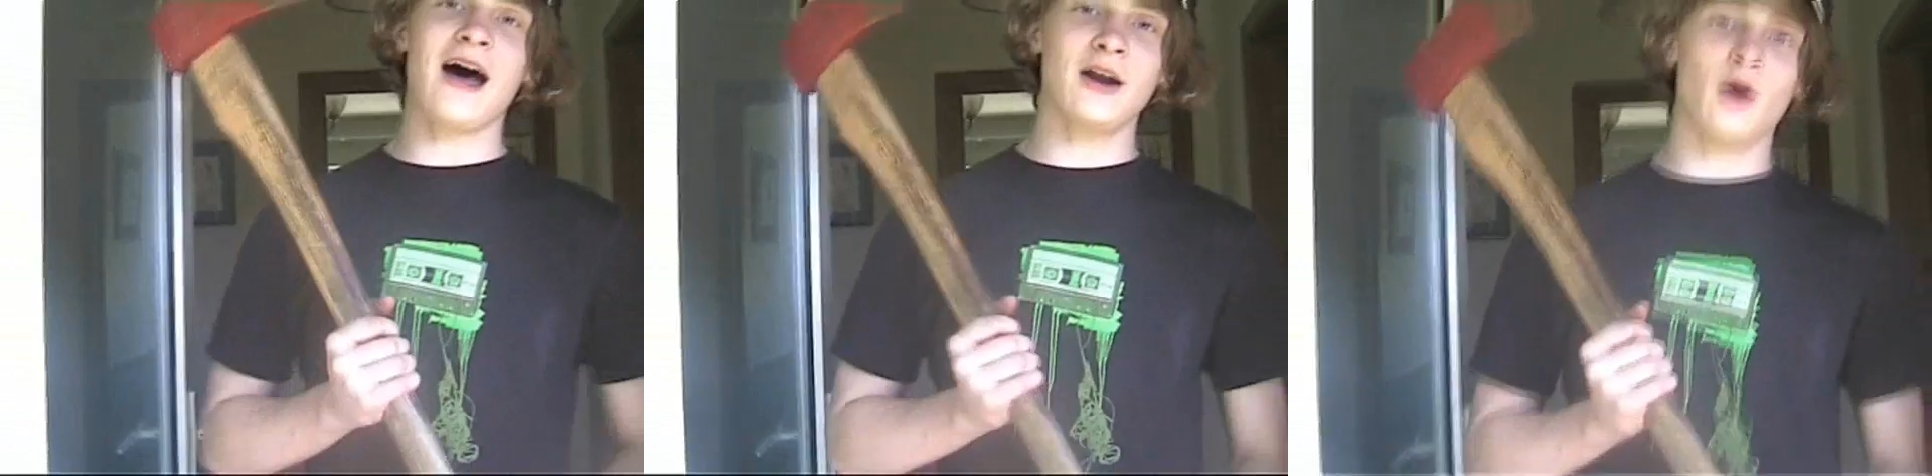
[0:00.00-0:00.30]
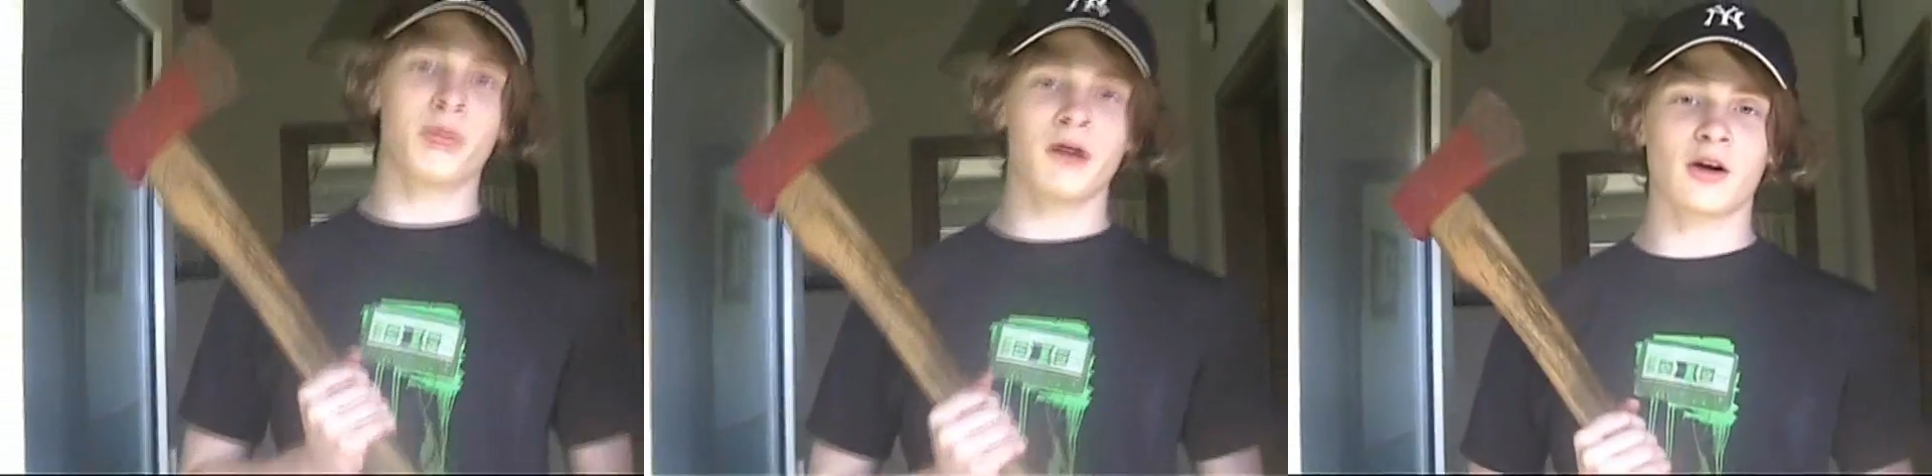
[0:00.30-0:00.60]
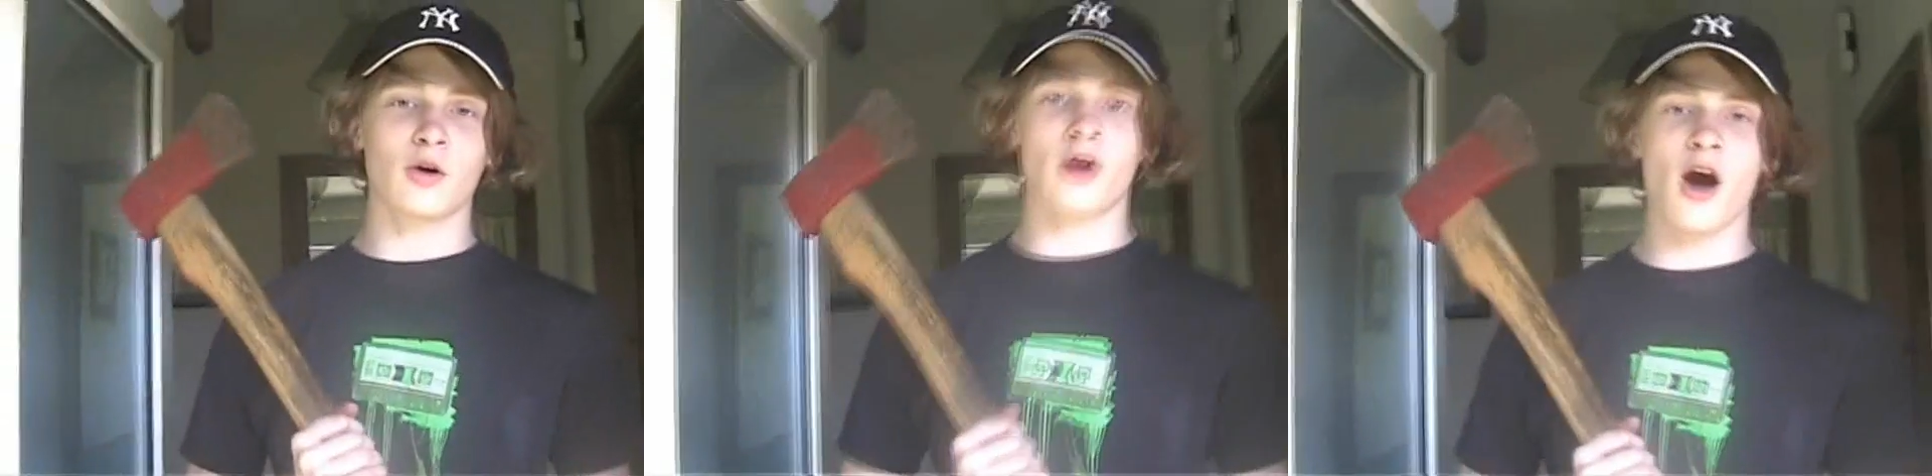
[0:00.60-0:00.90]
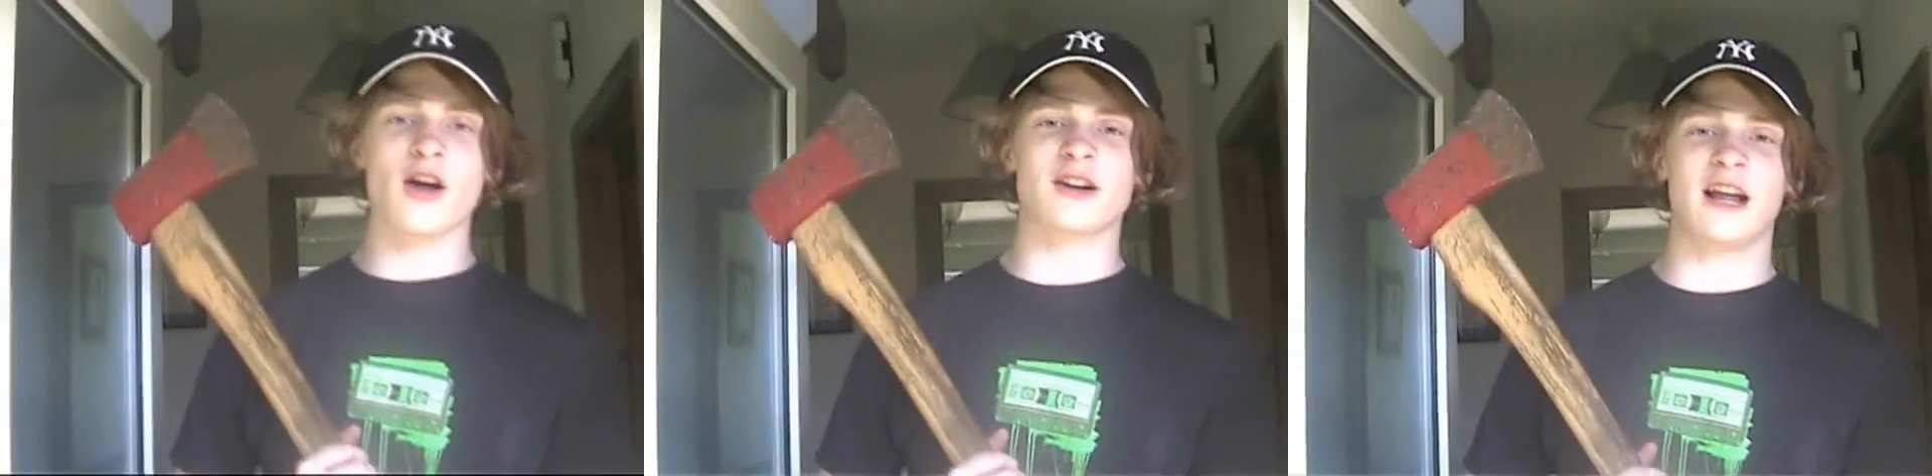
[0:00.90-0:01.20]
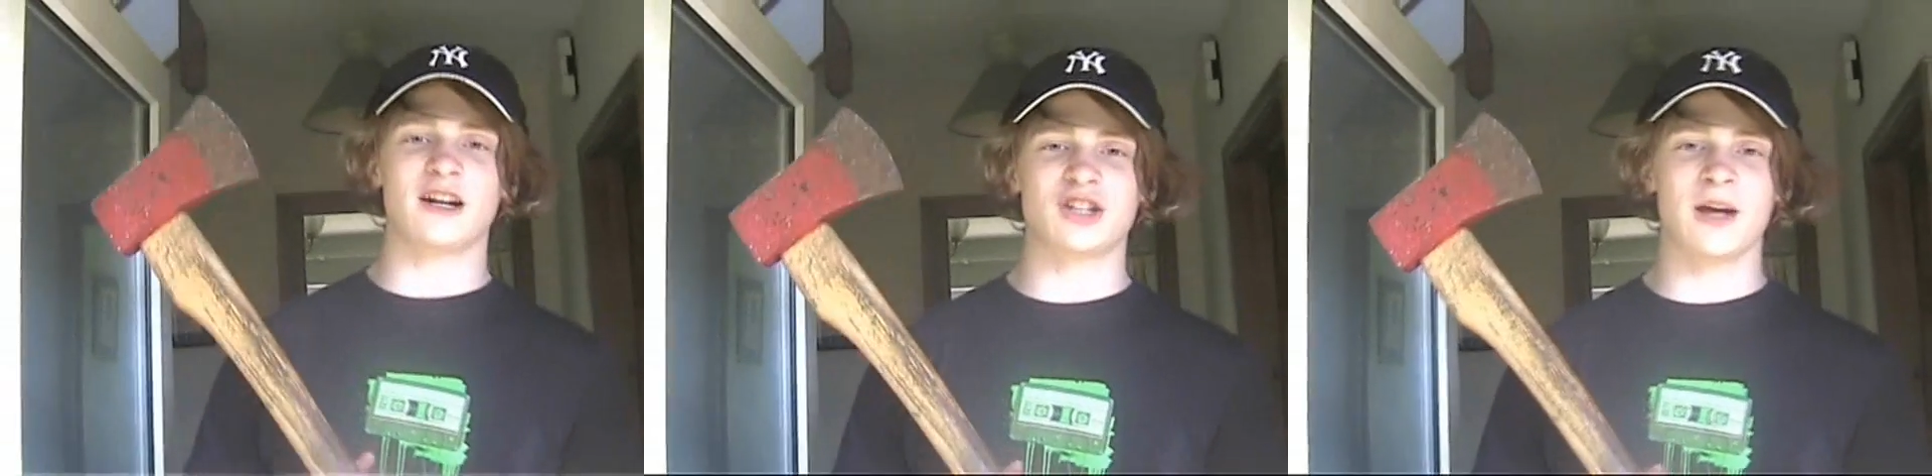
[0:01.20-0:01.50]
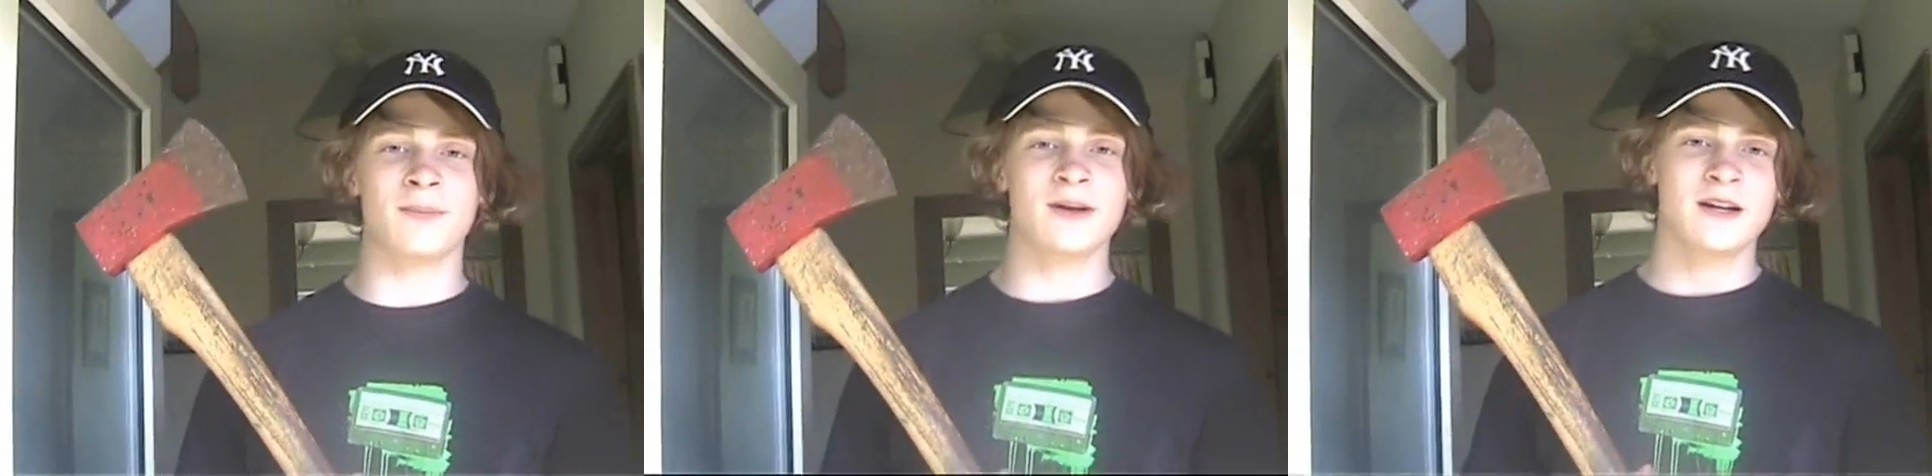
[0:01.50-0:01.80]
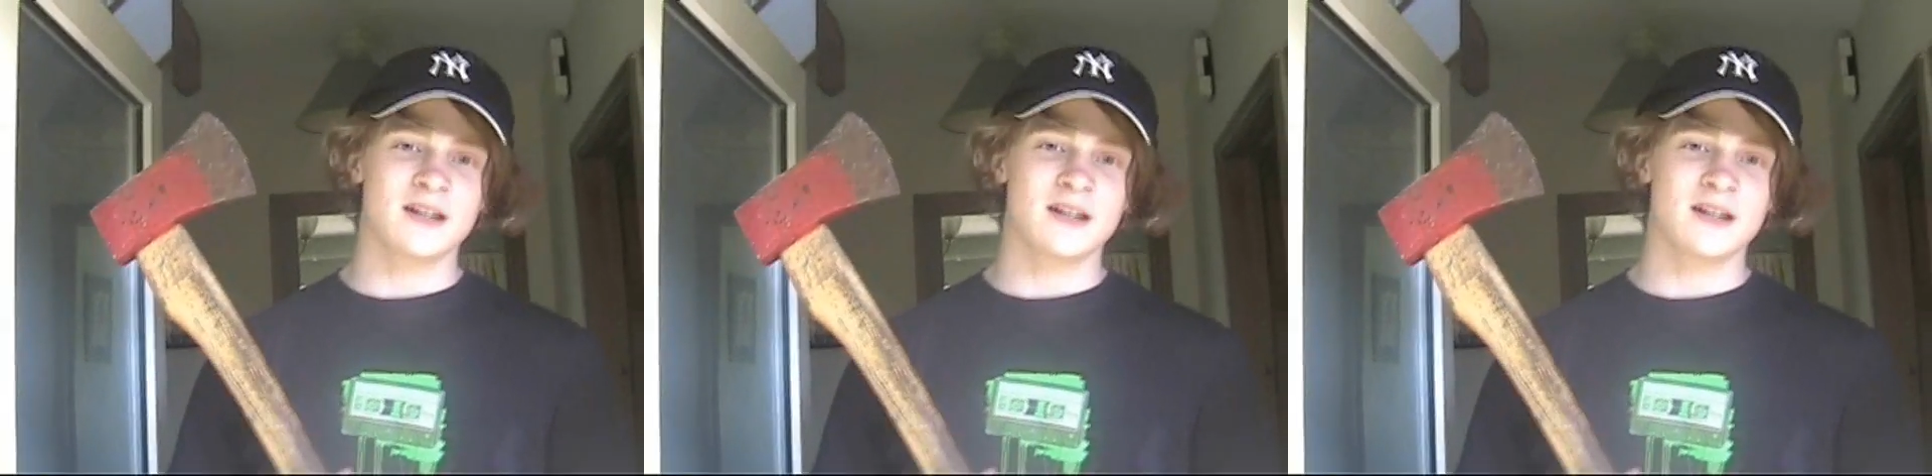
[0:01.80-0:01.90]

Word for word: I know a pretty cool car dealership,